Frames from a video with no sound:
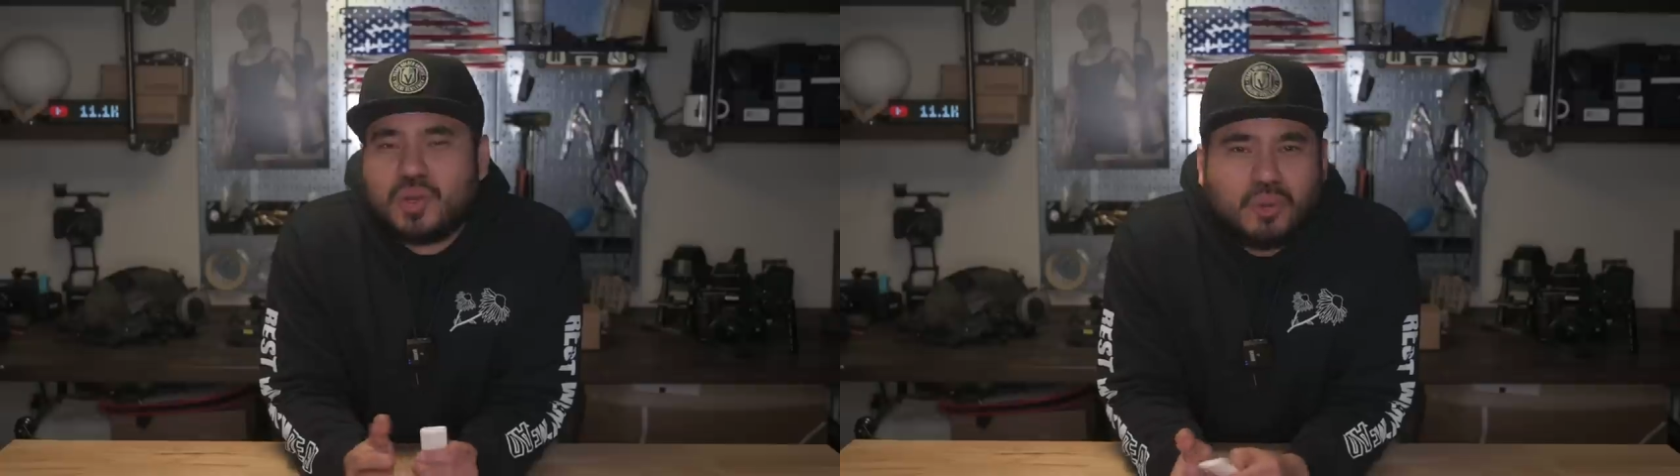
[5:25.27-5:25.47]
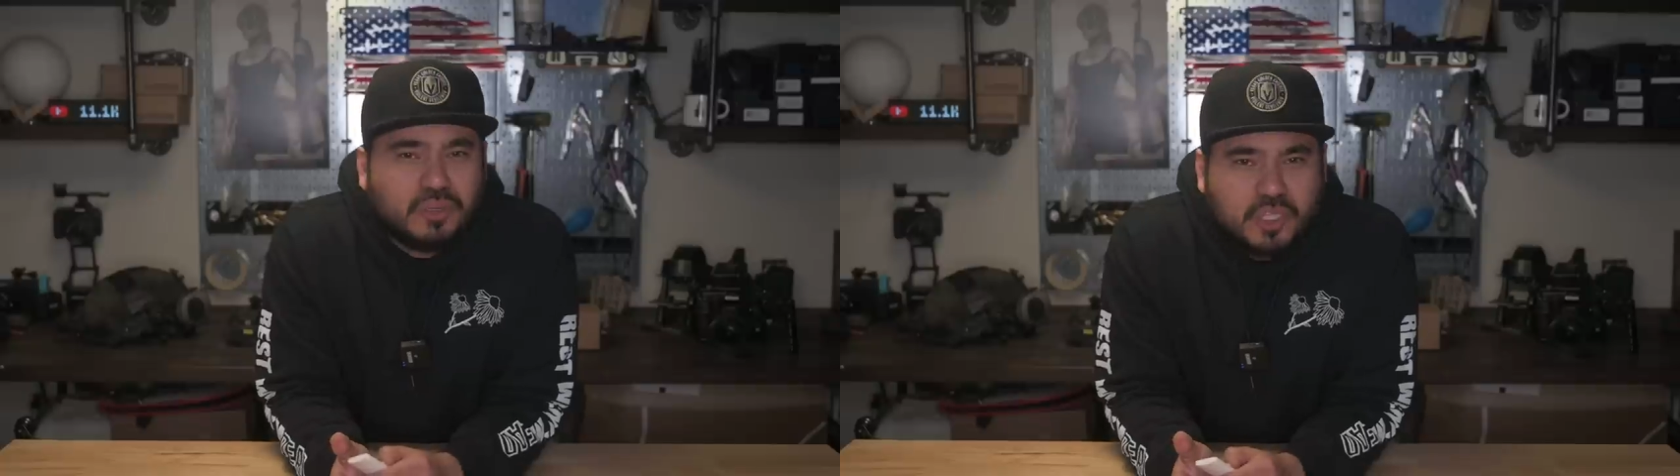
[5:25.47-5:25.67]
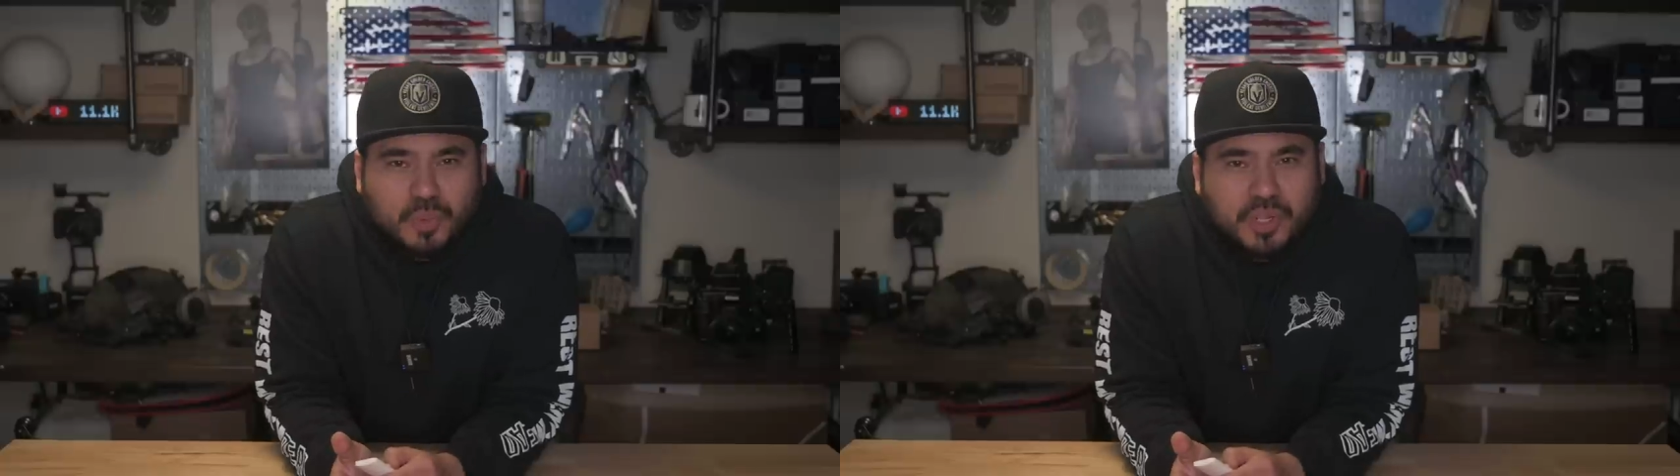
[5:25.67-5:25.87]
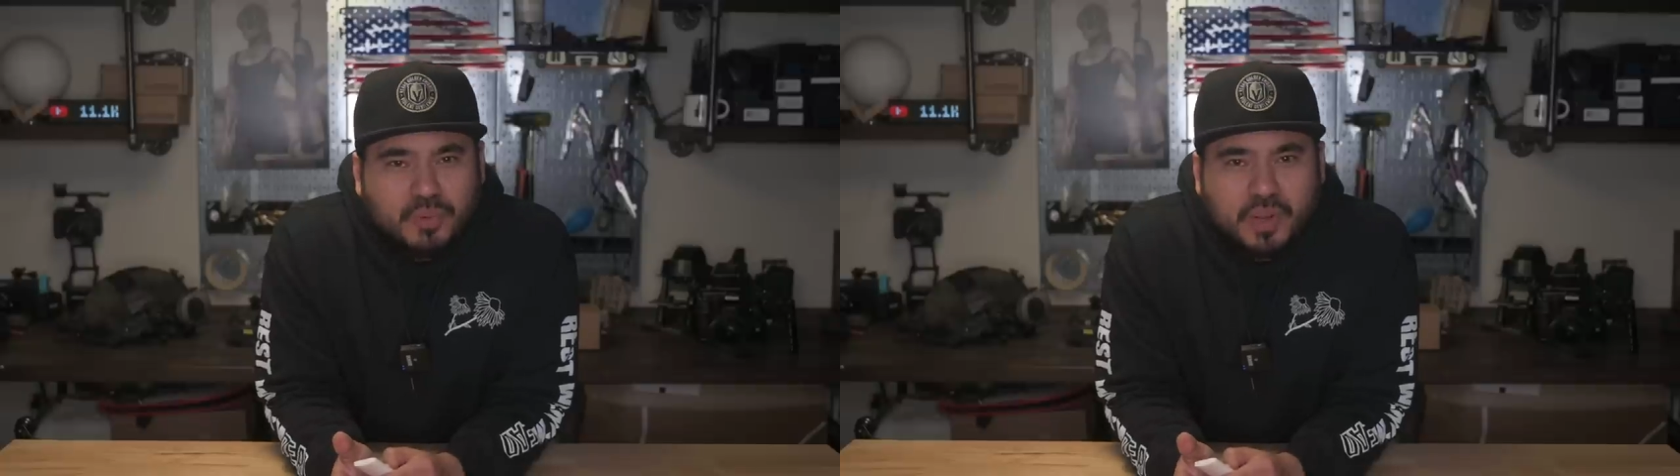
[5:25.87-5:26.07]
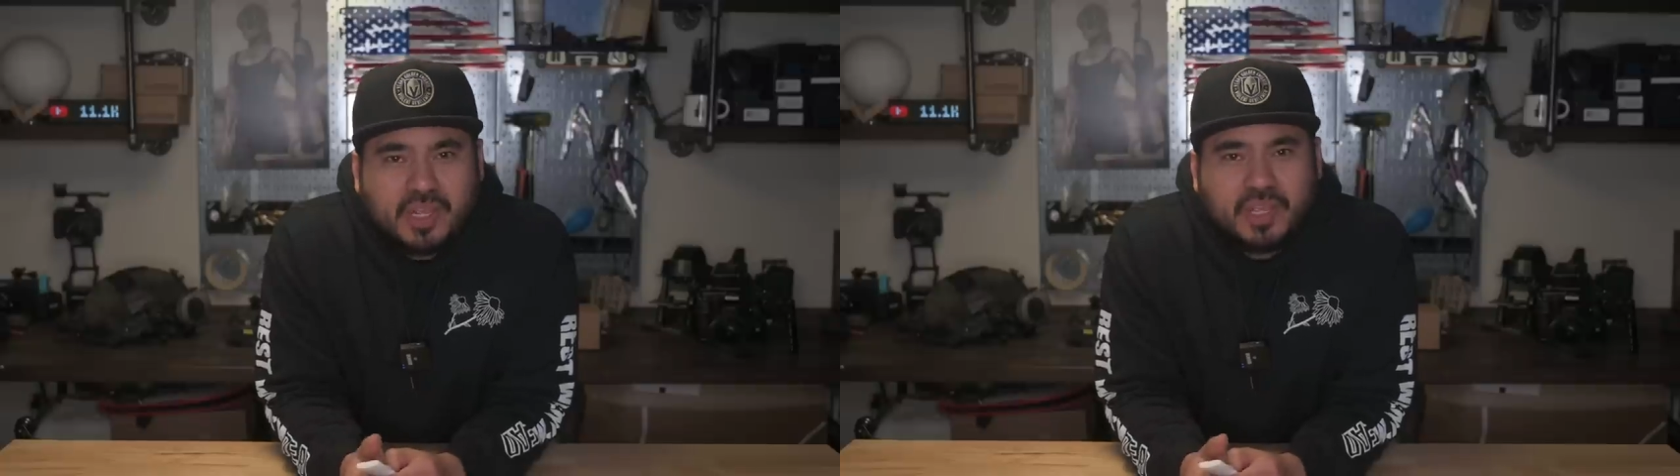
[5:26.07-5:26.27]
what holster were
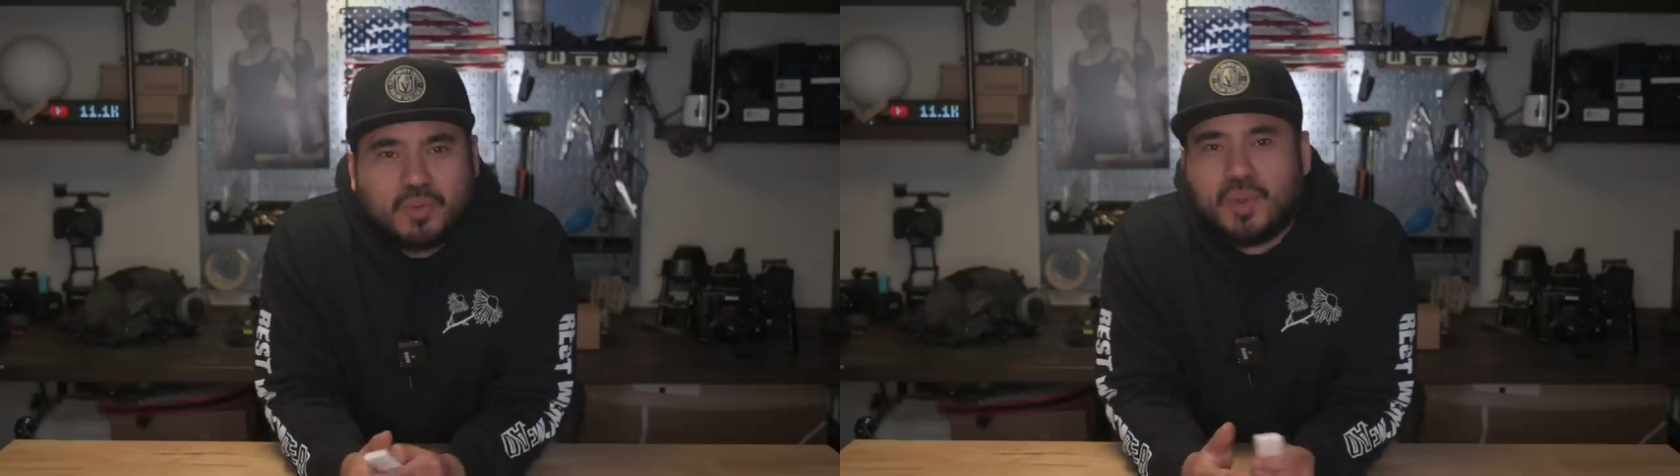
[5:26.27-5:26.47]
you running?